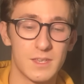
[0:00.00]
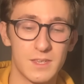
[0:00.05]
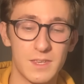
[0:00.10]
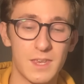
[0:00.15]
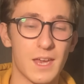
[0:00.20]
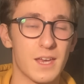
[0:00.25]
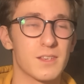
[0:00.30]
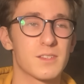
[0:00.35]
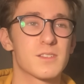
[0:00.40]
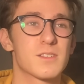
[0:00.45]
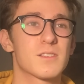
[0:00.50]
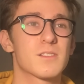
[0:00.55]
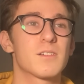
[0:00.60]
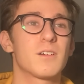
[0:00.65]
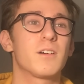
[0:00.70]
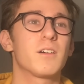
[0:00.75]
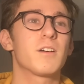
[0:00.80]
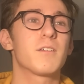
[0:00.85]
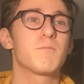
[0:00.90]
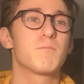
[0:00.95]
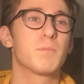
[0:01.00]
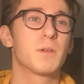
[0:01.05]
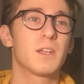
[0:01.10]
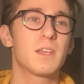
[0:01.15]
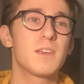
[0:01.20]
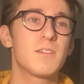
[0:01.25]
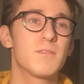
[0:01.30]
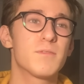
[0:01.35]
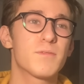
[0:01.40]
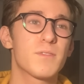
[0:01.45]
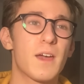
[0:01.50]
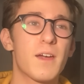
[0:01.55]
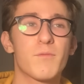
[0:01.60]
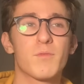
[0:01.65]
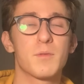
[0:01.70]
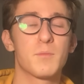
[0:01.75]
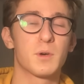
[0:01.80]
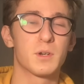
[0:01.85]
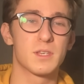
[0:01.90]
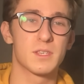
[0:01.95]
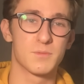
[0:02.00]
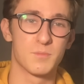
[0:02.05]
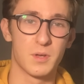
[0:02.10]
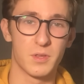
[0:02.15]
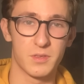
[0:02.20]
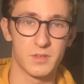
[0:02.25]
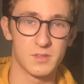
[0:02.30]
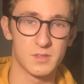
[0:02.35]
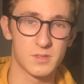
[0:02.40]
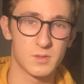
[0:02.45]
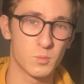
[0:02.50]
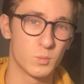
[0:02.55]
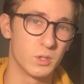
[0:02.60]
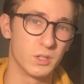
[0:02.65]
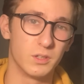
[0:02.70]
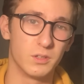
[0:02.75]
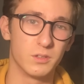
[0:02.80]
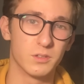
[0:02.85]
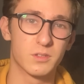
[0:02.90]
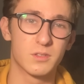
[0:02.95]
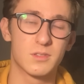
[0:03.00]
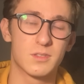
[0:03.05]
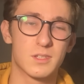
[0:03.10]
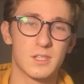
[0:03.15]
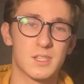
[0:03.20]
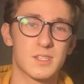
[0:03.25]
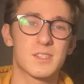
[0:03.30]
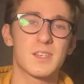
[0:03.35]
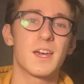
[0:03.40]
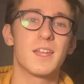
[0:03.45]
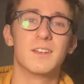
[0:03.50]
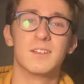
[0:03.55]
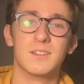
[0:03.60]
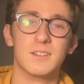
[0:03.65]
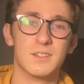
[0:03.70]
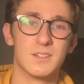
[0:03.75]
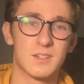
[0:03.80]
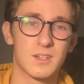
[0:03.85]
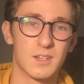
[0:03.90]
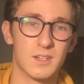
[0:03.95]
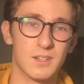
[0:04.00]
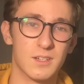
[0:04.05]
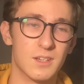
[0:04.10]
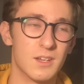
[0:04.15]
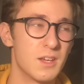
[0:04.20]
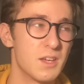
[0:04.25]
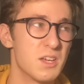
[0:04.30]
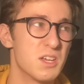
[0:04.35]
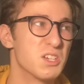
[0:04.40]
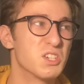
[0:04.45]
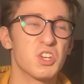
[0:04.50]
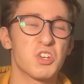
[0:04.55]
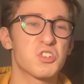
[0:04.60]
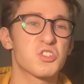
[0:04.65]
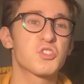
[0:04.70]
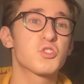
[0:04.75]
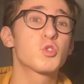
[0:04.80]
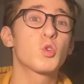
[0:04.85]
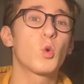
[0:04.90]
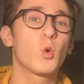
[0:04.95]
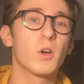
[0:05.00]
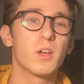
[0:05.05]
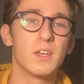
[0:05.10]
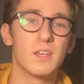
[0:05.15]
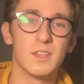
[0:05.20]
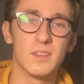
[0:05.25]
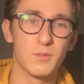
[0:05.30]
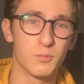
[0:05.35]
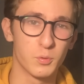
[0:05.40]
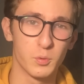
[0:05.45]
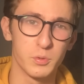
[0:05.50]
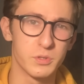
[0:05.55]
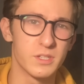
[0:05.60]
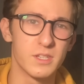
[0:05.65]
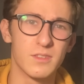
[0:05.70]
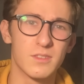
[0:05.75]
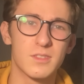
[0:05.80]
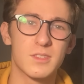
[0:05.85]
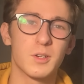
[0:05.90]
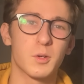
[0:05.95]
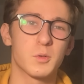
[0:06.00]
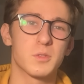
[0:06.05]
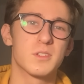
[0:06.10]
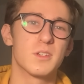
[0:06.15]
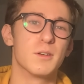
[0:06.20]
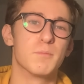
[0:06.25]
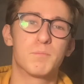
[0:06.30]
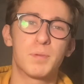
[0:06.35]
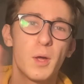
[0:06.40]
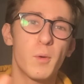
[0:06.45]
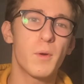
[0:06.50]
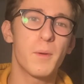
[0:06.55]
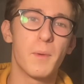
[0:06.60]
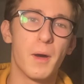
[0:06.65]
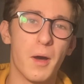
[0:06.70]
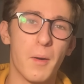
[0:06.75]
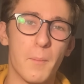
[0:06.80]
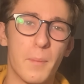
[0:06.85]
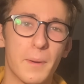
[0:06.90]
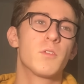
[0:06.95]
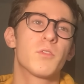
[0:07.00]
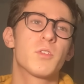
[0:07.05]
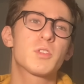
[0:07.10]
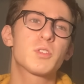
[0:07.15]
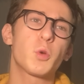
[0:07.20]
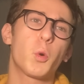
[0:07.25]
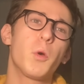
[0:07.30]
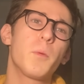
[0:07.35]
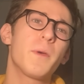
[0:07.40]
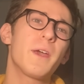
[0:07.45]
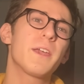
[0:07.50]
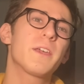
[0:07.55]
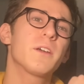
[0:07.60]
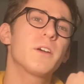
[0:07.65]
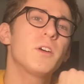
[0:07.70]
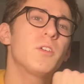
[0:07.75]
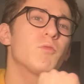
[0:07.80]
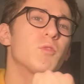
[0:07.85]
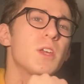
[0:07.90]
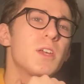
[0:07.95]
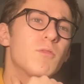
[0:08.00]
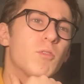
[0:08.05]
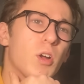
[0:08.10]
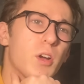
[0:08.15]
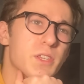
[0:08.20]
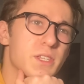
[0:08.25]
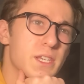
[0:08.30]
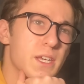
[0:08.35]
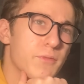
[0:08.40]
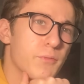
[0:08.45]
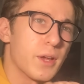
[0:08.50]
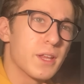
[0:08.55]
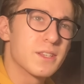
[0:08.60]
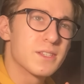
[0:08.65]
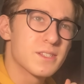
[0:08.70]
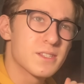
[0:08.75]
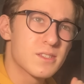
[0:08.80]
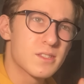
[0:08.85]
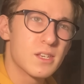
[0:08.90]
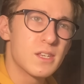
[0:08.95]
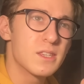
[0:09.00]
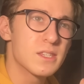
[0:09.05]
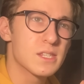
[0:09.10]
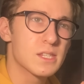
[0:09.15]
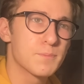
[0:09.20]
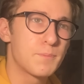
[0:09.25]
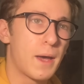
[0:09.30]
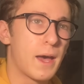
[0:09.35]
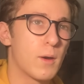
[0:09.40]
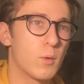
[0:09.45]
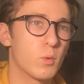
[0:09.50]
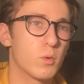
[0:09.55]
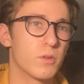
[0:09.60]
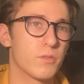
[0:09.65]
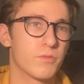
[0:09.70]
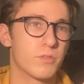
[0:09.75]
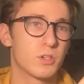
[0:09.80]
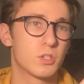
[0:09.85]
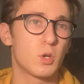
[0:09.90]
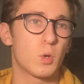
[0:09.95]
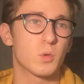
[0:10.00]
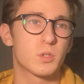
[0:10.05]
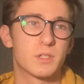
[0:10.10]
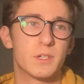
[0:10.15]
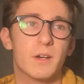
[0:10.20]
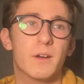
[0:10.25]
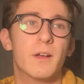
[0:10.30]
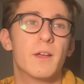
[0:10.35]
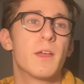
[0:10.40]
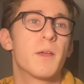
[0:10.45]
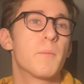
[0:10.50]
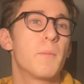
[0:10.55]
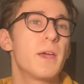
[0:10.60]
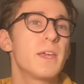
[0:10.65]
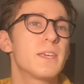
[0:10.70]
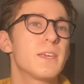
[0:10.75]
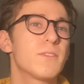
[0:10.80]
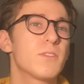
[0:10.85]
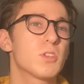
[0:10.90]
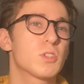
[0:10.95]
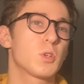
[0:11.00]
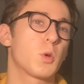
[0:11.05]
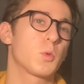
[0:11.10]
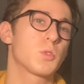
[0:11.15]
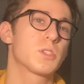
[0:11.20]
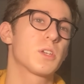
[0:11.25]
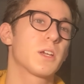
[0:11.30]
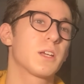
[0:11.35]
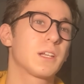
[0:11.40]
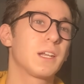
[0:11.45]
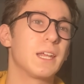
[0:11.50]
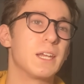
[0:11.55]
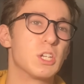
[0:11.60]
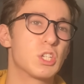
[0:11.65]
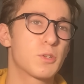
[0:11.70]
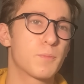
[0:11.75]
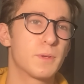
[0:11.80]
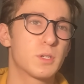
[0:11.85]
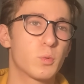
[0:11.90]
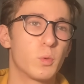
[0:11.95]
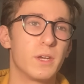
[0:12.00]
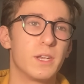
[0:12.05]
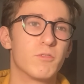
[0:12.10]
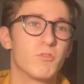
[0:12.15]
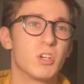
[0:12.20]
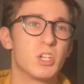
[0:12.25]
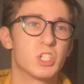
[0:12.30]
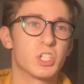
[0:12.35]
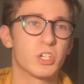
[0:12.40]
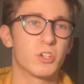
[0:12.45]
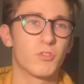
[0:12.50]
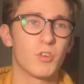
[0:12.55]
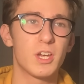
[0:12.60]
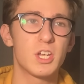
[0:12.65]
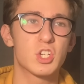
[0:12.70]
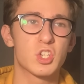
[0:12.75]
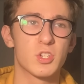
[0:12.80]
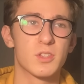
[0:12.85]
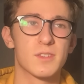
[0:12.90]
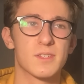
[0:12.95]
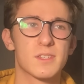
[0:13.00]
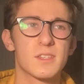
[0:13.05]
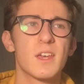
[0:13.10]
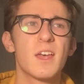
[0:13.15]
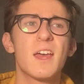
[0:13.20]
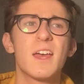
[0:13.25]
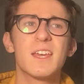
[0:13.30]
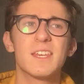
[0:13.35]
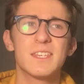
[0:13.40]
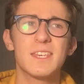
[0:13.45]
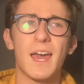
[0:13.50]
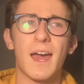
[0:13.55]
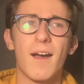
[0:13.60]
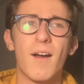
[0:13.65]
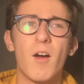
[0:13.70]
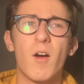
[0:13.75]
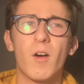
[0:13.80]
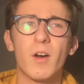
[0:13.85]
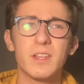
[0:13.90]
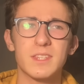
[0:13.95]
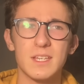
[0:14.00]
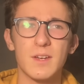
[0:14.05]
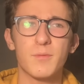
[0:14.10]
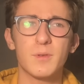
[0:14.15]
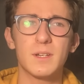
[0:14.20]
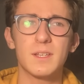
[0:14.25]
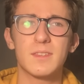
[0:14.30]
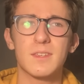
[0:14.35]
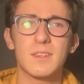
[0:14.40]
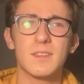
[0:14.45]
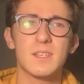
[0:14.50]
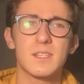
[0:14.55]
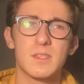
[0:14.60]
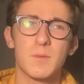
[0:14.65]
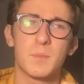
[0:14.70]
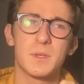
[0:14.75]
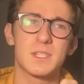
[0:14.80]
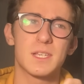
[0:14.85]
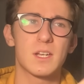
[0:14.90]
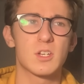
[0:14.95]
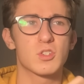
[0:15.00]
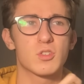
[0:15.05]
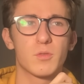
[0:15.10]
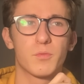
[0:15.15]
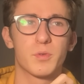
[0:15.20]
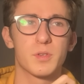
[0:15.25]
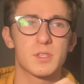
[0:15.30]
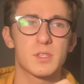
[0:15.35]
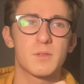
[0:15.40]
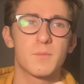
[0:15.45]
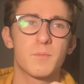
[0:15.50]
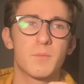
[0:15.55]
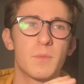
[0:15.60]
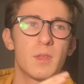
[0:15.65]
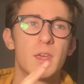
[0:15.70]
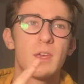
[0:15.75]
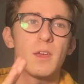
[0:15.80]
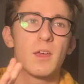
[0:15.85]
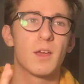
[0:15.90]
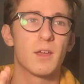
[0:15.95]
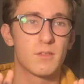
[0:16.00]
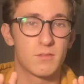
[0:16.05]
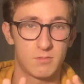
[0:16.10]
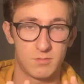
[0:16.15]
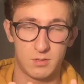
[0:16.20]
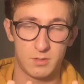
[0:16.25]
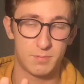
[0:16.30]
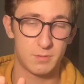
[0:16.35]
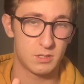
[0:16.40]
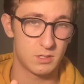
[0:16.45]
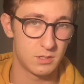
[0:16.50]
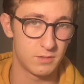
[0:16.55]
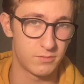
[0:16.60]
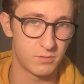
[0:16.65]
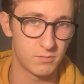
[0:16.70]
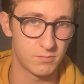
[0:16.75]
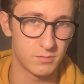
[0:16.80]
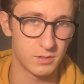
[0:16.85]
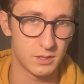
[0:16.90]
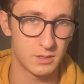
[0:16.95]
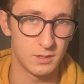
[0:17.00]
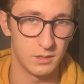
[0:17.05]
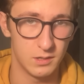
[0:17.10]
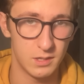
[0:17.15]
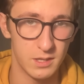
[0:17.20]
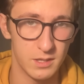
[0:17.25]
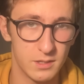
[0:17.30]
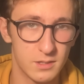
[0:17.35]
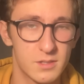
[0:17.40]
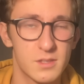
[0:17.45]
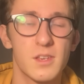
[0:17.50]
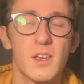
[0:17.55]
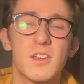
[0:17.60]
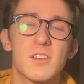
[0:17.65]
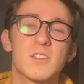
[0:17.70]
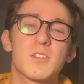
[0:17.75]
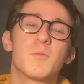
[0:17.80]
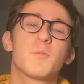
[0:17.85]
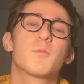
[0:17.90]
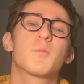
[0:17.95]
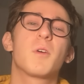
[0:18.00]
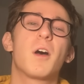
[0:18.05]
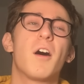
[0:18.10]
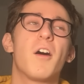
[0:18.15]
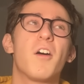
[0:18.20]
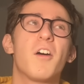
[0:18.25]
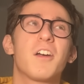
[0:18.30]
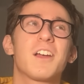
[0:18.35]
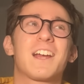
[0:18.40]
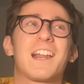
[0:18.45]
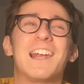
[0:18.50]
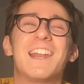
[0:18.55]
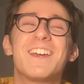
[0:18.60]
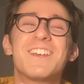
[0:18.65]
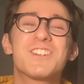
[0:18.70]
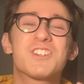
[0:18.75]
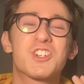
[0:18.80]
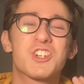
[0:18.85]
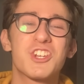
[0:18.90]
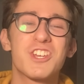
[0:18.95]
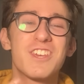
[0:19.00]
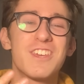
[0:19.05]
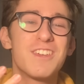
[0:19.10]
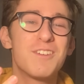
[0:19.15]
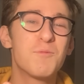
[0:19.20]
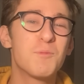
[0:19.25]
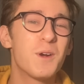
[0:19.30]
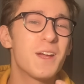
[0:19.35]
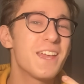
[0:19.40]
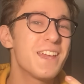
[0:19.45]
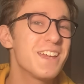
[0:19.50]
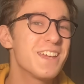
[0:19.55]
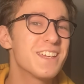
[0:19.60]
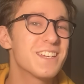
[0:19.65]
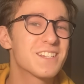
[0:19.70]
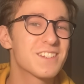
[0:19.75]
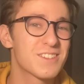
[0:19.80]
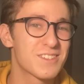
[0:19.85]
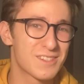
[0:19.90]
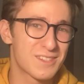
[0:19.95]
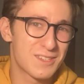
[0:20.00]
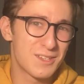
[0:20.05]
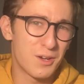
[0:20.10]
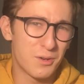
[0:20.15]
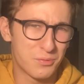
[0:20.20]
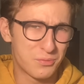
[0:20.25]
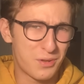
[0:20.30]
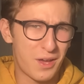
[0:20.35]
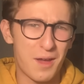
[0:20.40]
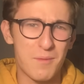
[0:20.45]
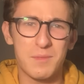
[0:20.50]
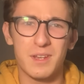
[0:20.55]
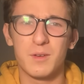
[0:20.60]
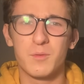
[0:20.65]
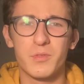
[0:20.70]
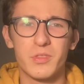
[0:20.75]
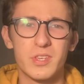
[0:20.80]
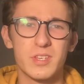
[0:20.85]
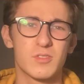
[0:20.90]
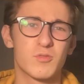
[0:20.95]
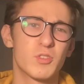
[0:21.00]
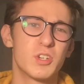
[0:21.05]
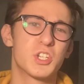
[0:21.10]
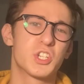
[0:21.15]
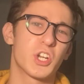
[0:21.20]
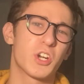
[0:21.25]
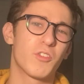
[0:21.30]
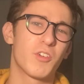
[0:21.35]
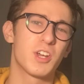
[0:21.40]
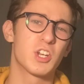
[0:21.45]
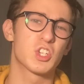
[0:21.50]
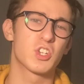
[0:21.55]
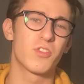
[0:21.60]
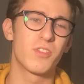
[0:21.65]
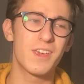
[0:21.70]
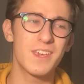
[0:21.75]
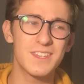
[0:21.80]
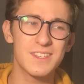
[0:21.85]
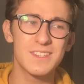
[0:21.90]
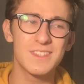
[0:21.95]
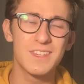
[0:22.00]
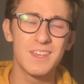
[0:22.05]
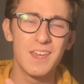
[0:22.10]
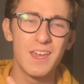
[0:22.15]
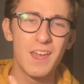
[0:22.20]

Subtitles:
Yes, I believe everybody's mothers will descend and destroy the 14th Doctor. Blow him up. The Toymaker rewriting events since Power of the Doctor, making the Doctor glitch between regenerations. Yeah, I definitely think there's the potential for some, especially if you've read the leaks, some glitchy, weird stuff happening with this regeneration that isn't